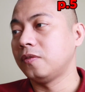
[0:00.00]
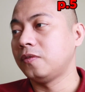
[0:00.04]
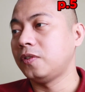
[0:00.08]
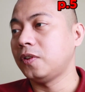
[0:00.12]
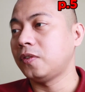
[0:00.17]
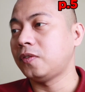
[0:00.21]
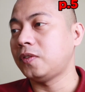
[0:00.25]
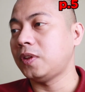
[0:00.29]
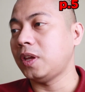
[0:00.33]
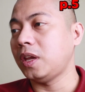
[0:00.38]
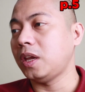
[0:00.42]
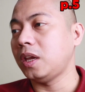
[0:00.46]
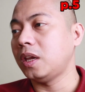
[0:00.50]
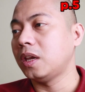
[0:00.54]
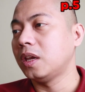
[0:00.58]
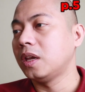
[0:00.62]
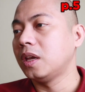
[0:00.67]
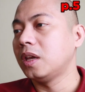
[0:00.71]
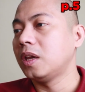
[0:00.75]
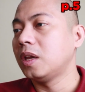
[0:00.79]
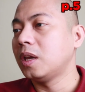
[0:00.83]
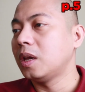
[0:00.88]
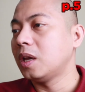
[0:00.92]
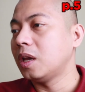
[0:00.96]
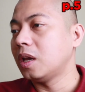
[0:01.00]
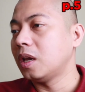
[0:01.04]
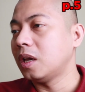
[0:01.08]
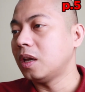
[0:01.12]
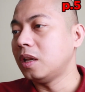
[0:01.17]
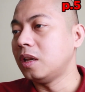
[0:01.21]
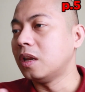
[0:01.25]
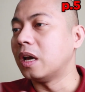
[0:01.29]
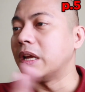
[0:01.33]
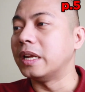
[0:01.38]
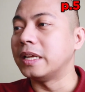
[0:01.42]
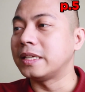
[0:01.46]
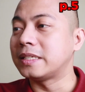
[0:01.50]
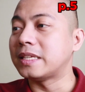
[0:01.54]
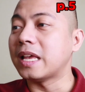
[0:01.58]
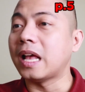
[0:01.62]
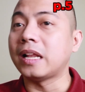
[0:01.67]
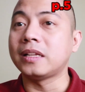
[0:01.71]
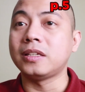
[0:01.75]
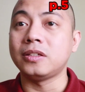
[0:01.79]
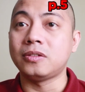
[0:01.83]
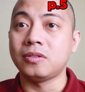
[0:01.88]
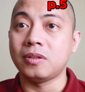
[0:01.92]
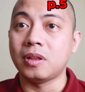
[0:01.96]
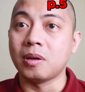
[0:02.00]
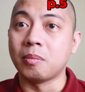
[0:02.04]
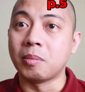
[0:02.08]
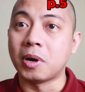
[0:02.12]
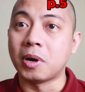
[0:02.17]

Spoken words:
50, not exactly to the